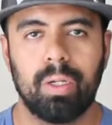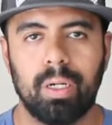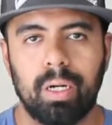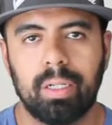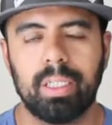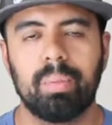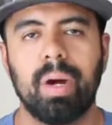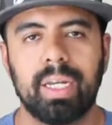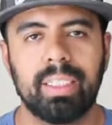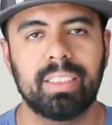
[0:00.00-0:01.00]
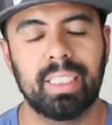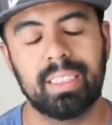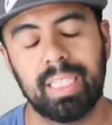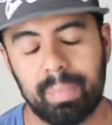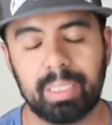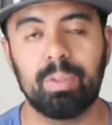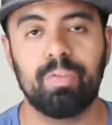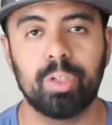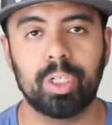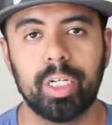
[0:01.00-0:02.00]
on their bodies, and that makes me
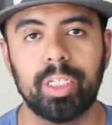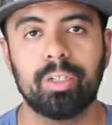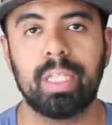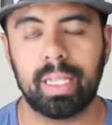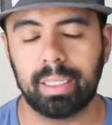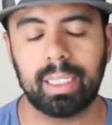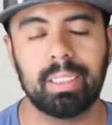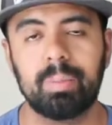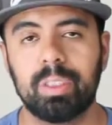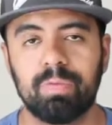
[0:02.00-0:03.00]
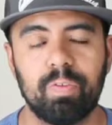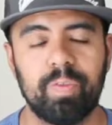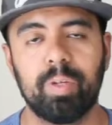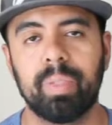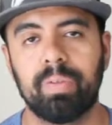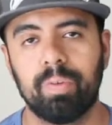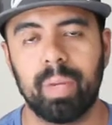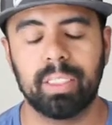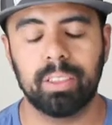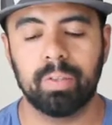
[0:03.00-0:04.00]
feel good, you know. That gives me some fulfillment for
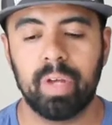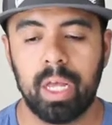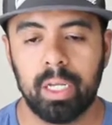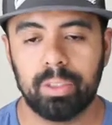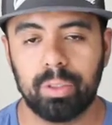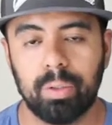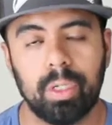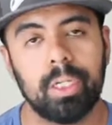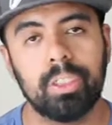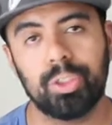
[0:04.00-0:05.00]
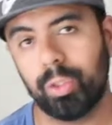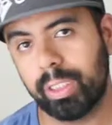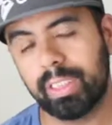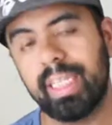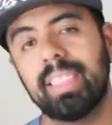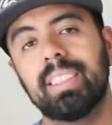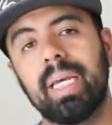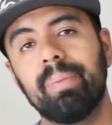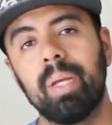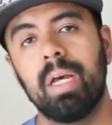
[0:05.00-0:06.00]
myself. So join us next
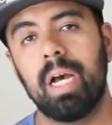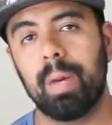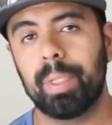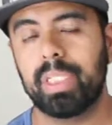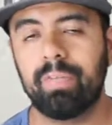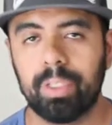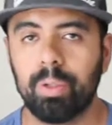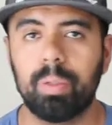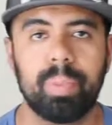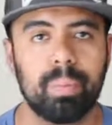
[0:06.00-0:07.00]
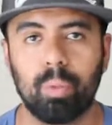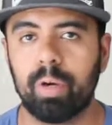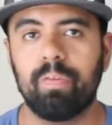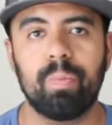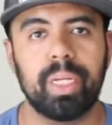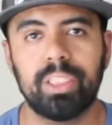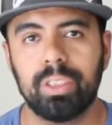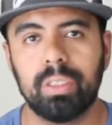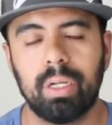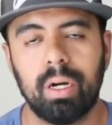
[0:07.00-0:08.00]
time. I'm gonna giving you a bit more information